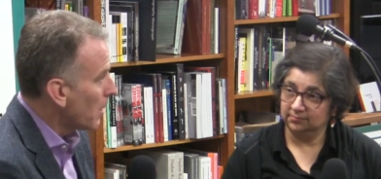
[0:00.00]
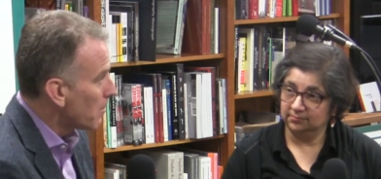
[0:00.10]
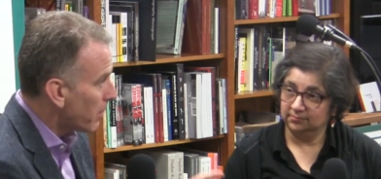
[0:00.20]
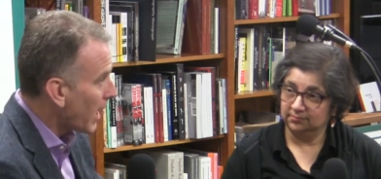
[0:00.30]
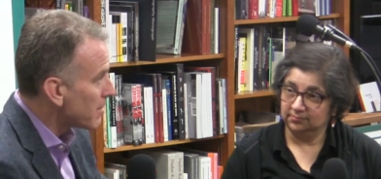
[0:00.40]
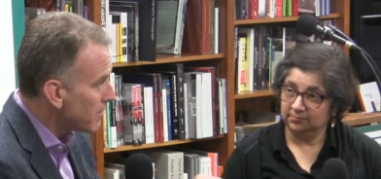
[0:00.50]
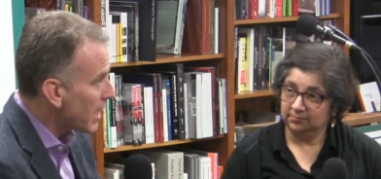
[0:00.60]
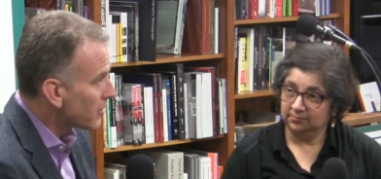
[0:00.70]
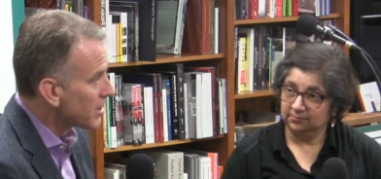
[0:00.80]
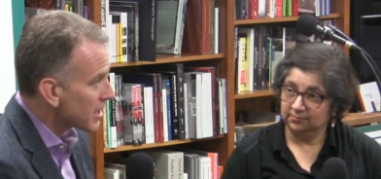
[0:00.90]
Speaker 1: by
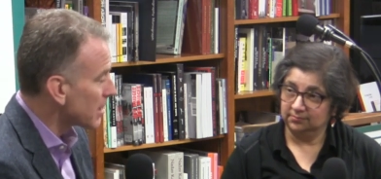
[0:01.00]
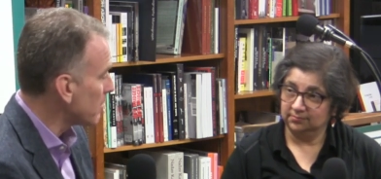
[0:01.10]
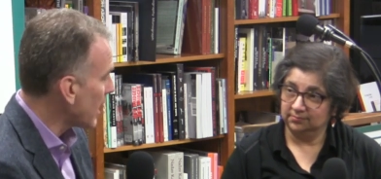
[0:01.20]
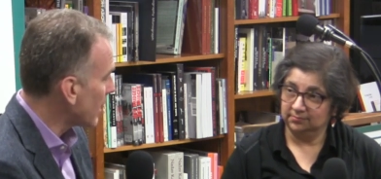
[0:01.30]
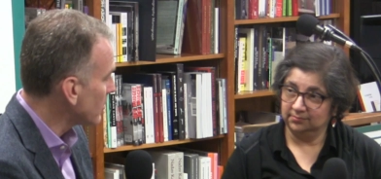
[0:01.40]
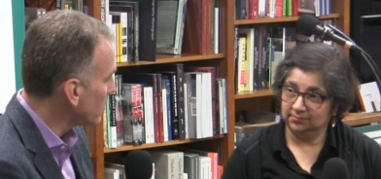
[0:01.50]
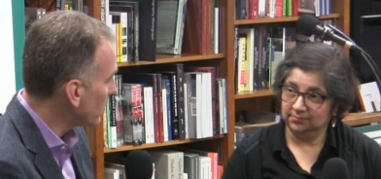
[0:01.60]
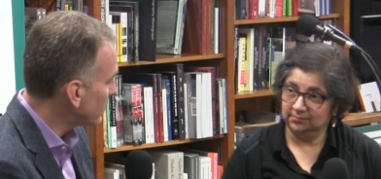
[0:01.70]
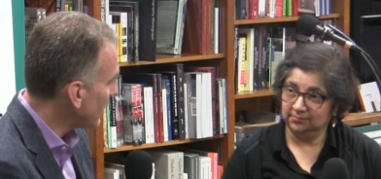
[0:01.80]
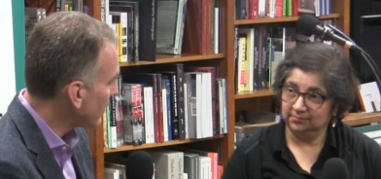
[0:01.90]
marrying a man who
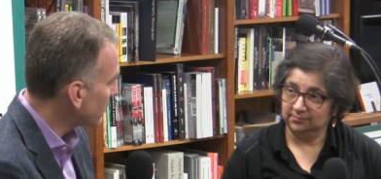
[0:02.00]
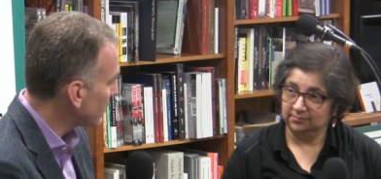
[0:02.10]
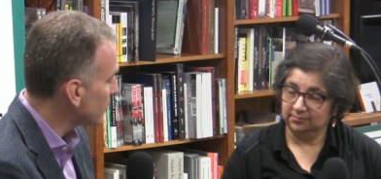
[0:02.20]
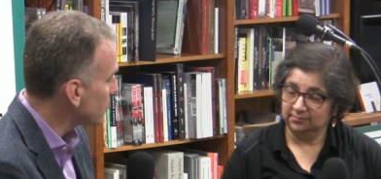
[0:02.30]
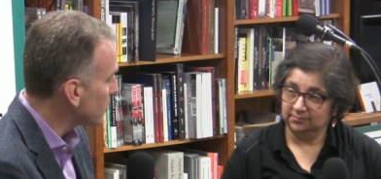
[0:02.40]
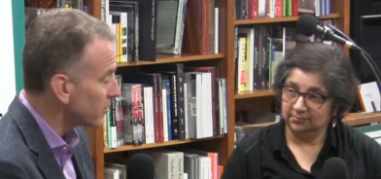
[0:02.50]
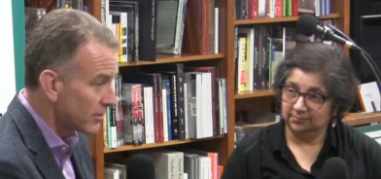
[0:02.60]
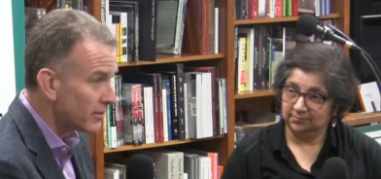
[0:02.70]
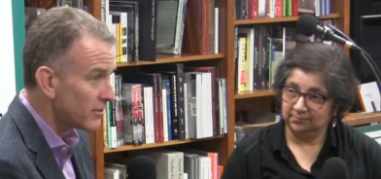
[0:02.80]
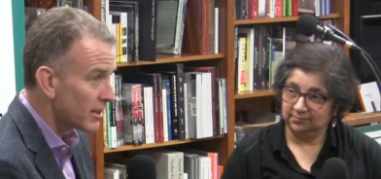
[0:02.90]
was destined to
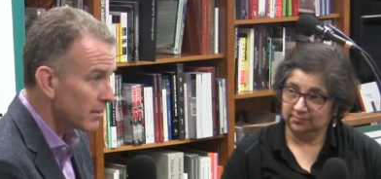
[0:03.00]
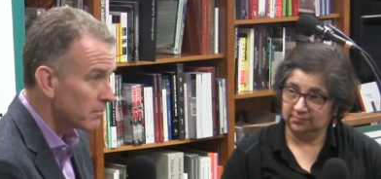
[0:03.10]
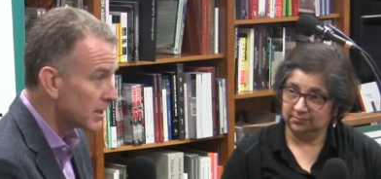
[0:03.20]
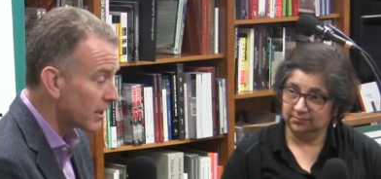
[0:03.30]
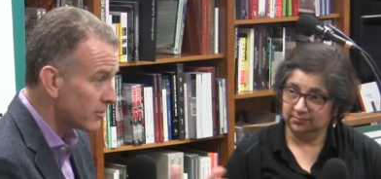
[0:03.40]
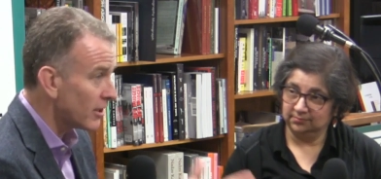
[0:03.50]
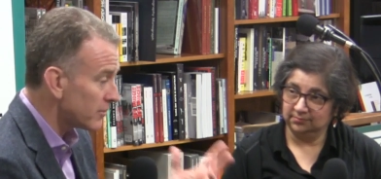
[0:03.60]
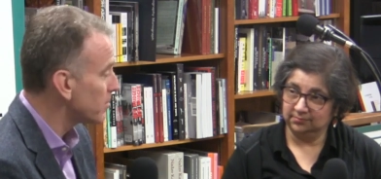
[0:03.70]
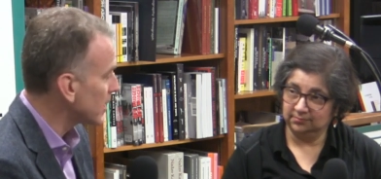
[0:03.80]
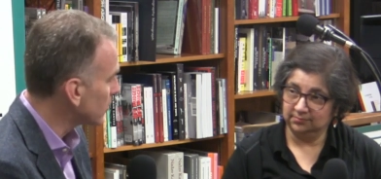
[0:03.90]
assist him, because
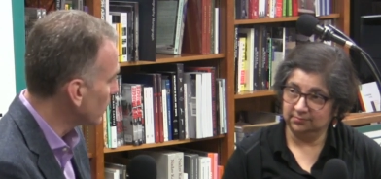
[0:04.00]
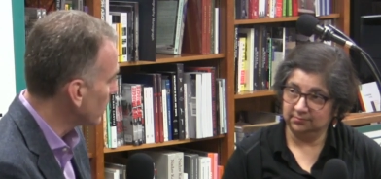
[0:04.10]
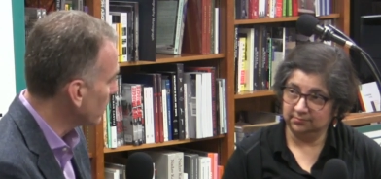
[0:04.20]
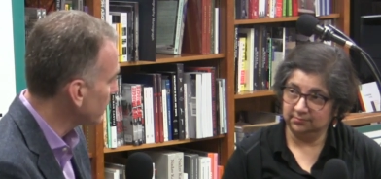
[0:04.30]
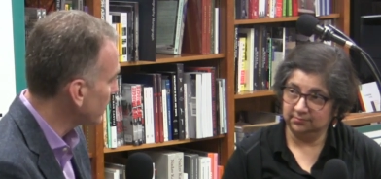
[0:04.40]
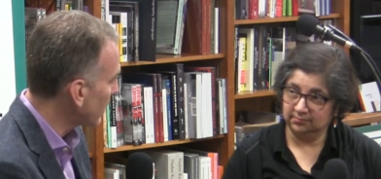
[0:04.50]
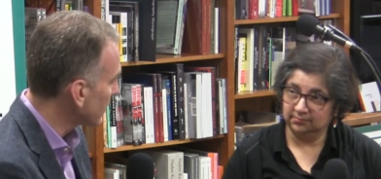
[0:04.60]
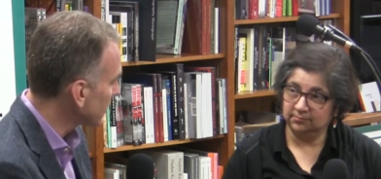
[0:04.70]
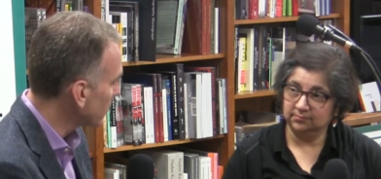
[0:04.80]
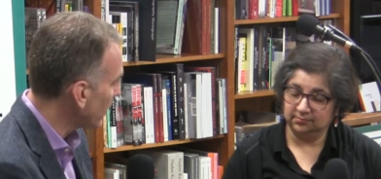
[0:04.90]
his big goal was
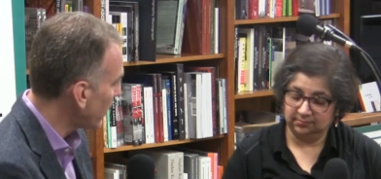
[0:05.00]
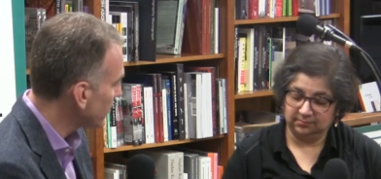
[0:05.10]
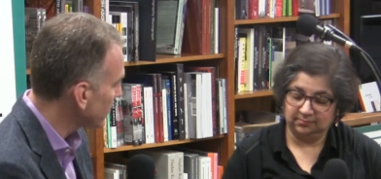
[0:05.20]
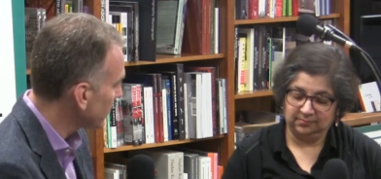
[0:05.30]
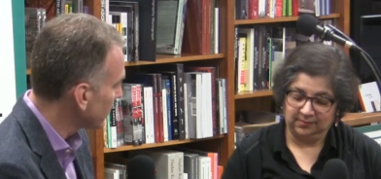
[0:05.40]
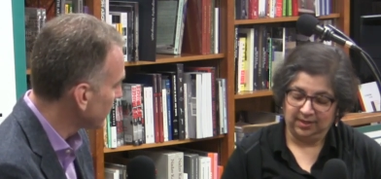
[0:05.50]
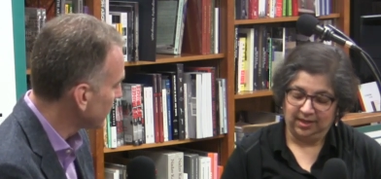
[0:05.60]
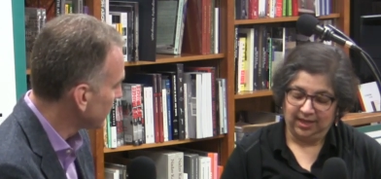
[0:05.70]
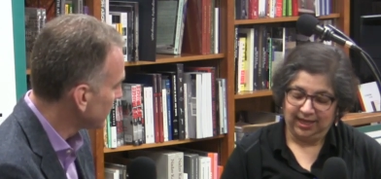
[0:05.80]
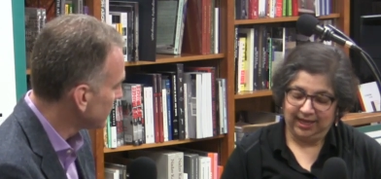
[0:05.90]
settling the West.
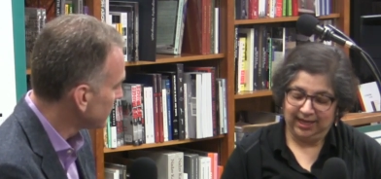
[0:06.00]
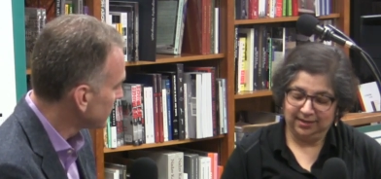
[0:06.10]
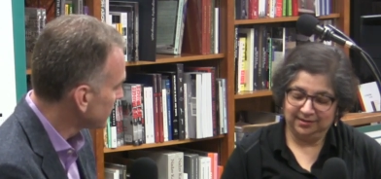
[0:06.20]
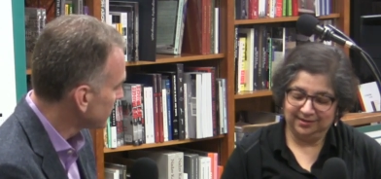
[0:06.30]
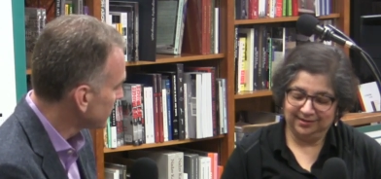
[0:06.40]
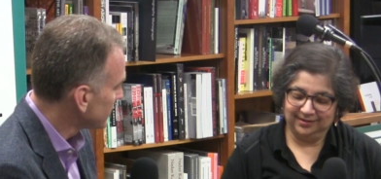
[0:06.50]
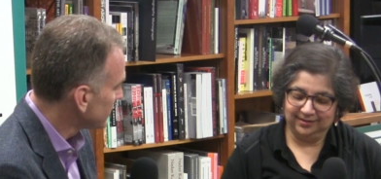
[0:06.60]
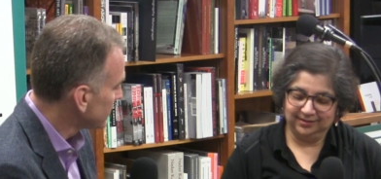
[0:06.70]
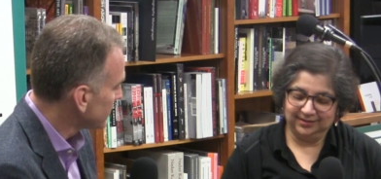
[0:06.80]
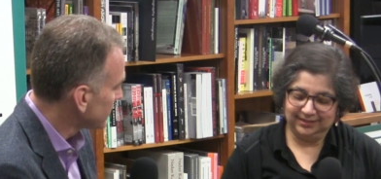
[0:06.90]
Speaker 2: And
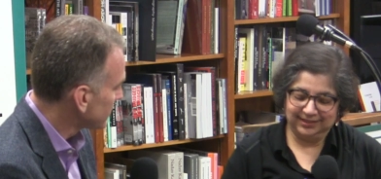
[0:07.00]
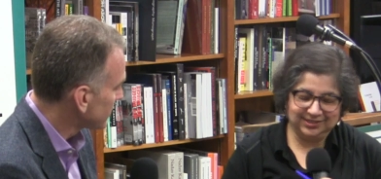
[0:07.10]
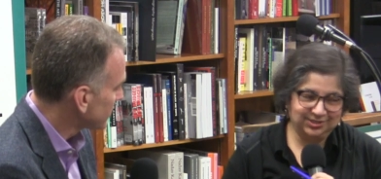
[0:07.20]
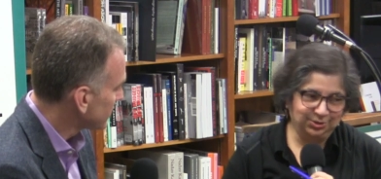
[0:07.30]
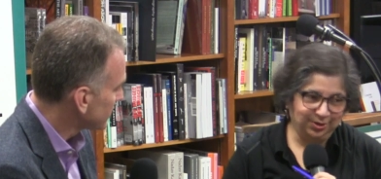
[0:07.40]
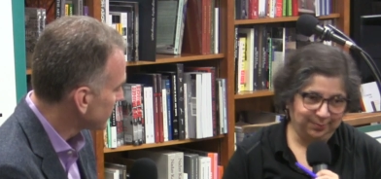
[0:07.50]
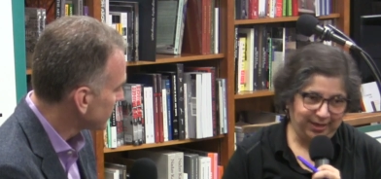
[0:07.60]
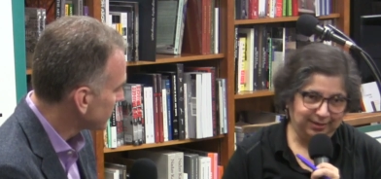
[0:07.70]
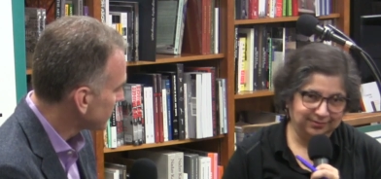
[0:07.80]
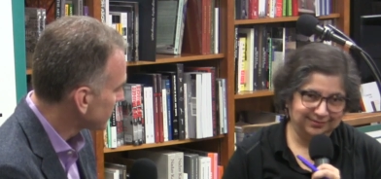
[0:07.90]
let's talk
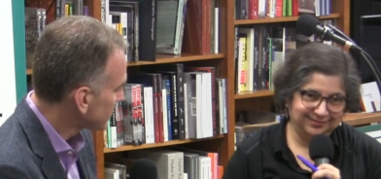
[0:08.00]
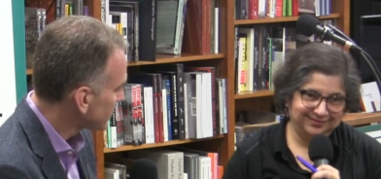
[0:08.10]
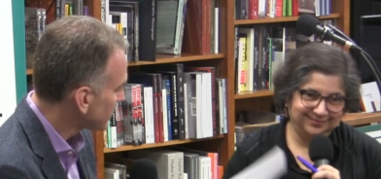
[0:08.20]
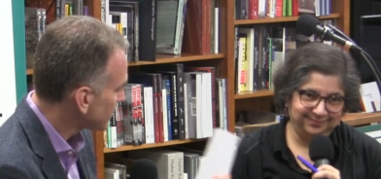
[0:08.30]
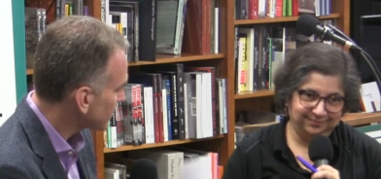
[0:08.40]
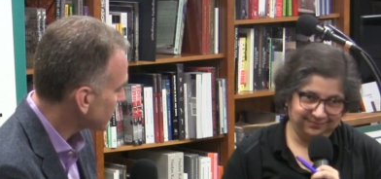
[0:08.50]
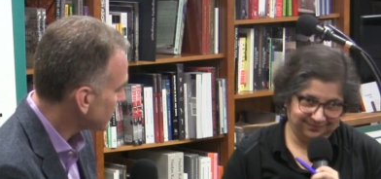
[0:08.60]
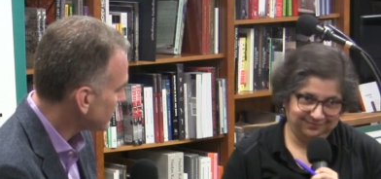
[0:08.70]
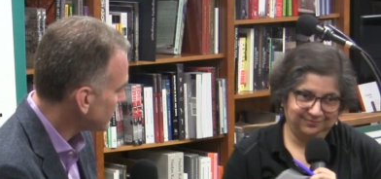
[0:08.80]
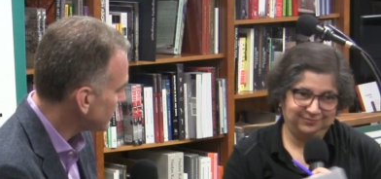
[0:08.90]
about
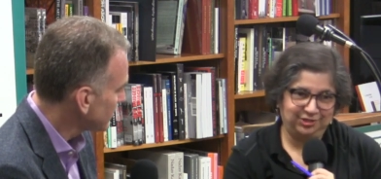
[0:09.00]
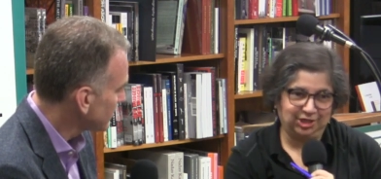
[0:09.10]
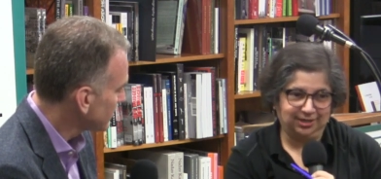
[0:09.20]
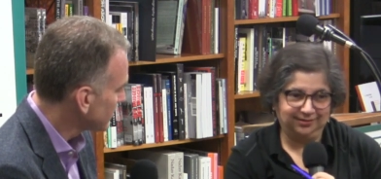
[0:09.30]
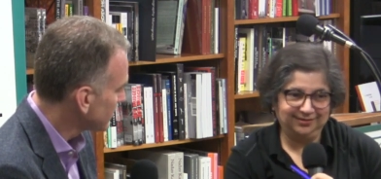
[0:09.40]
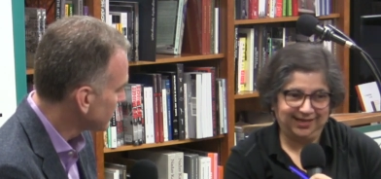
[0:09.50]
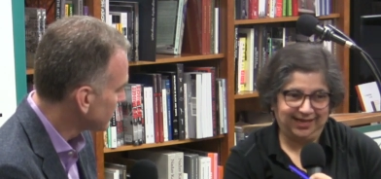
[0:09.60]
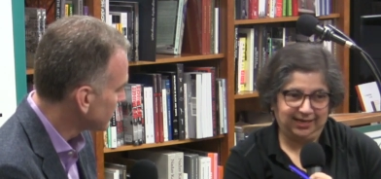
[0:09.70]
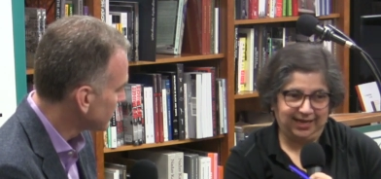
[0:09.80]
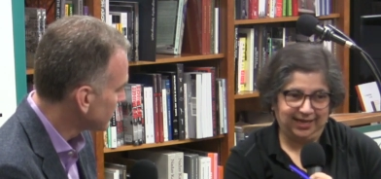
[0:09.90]
John
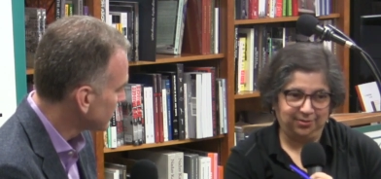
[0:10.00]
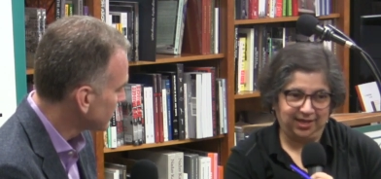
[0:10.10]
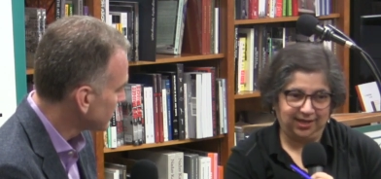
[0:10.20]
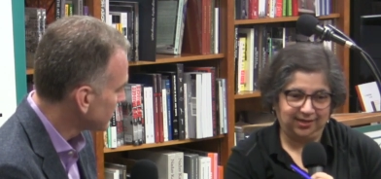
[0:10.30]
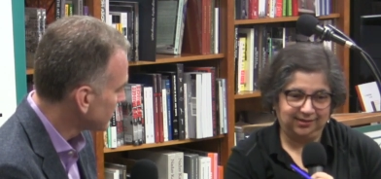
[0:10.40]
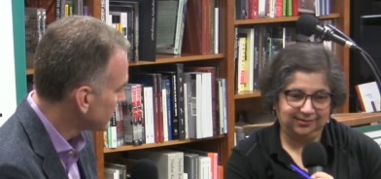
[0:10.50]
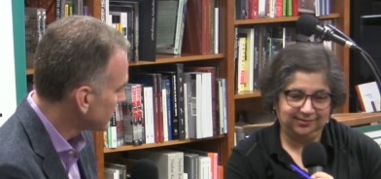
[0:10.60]
and how they